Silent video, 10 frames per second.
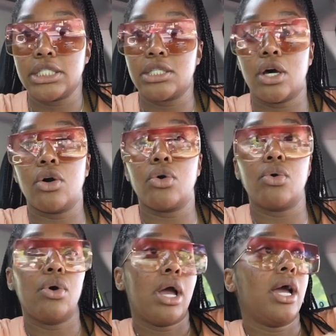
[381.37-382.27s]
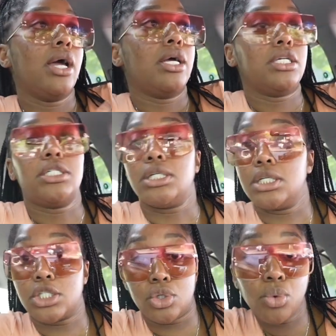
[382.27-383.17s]
So, shit
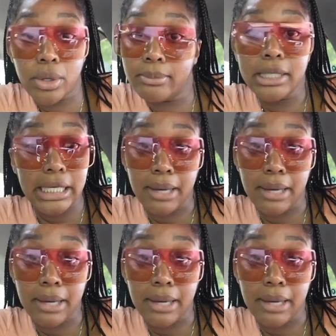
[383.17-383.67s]
is new to me.